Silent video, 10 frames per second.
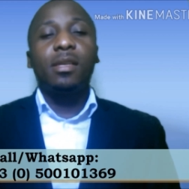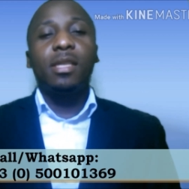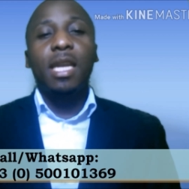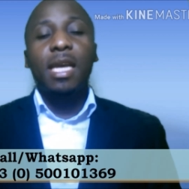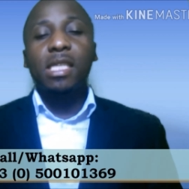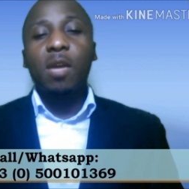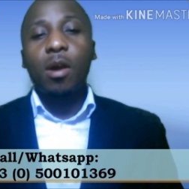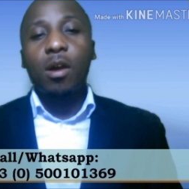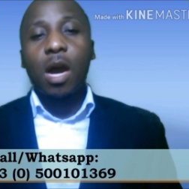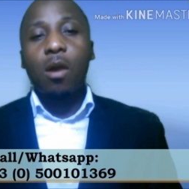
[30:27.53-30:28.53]
The last time
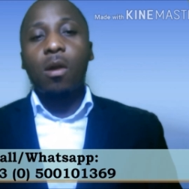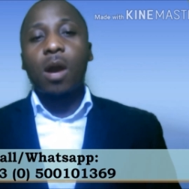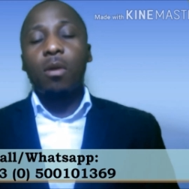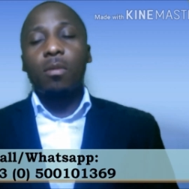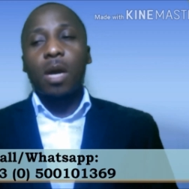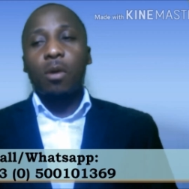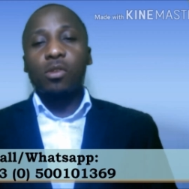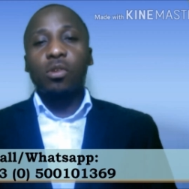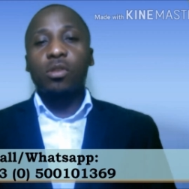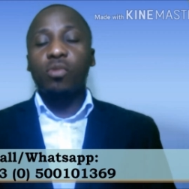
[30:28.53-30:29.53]
I was
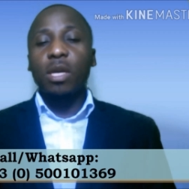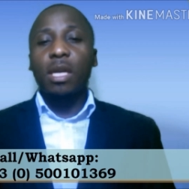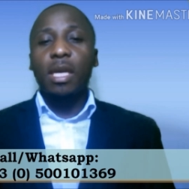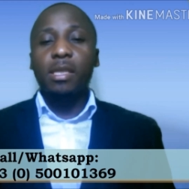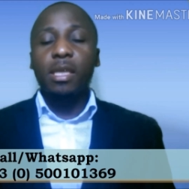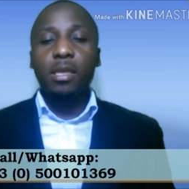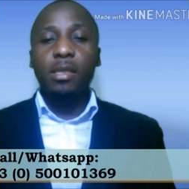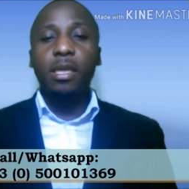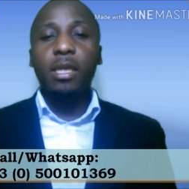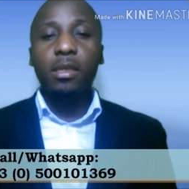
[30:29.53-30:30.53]
talking to a client, and he
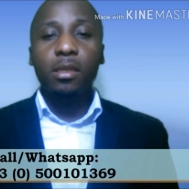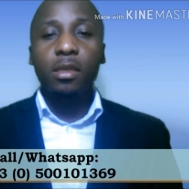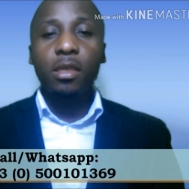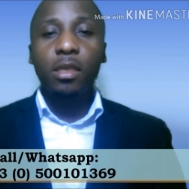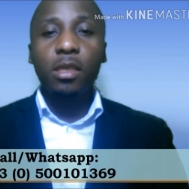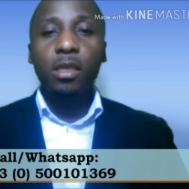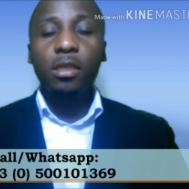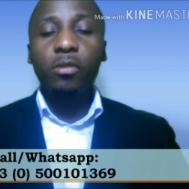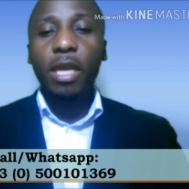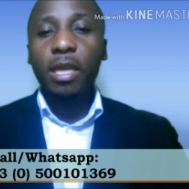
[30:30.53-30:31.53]
said he
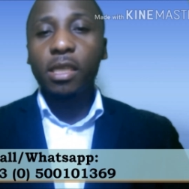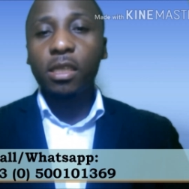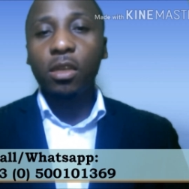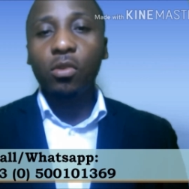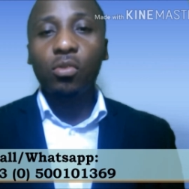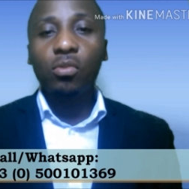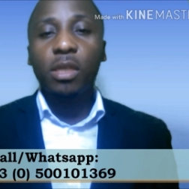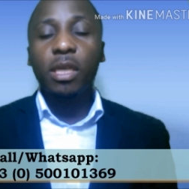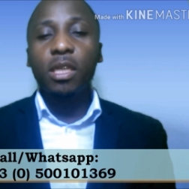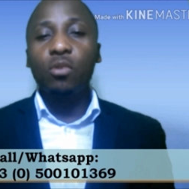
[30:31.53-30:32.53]
tried getting a loan,
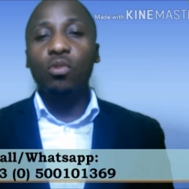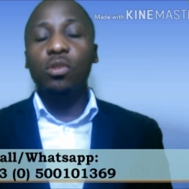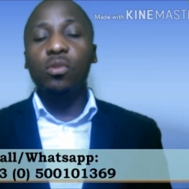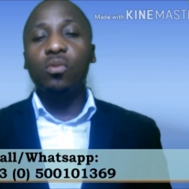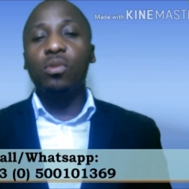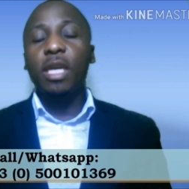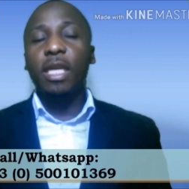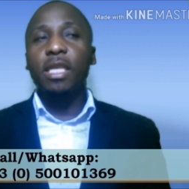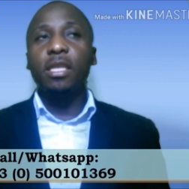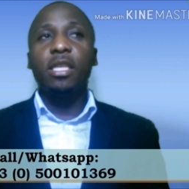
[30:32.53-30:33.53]
and he was told that
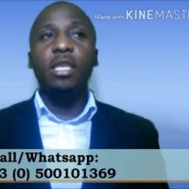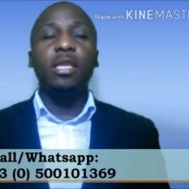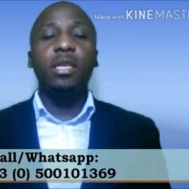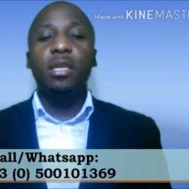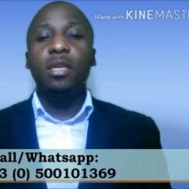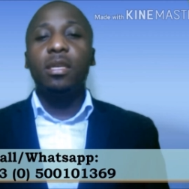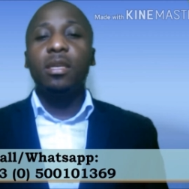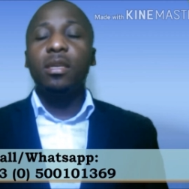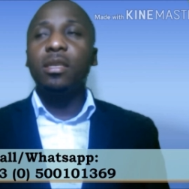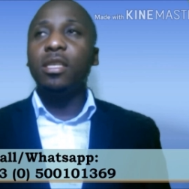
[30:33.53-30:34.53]
he need
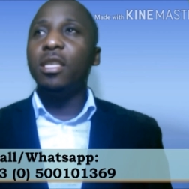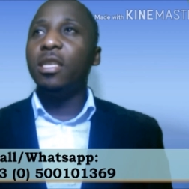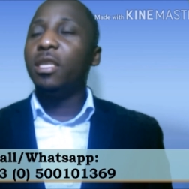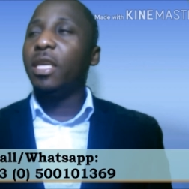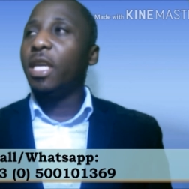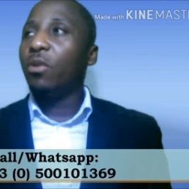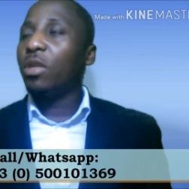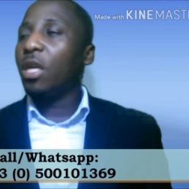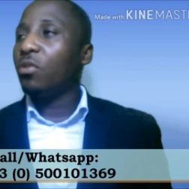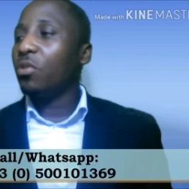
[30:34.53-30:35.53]

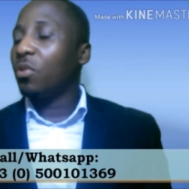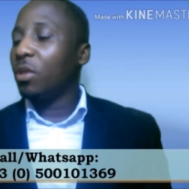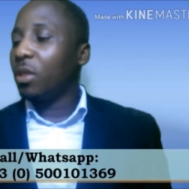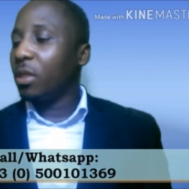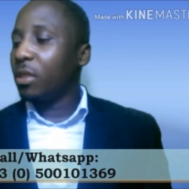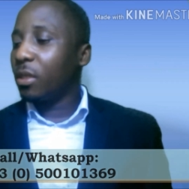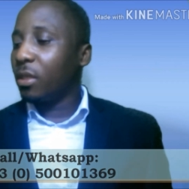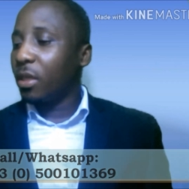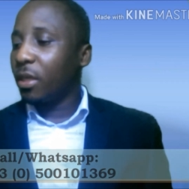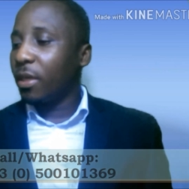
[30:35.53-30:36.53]
what, how do you call it, this thing?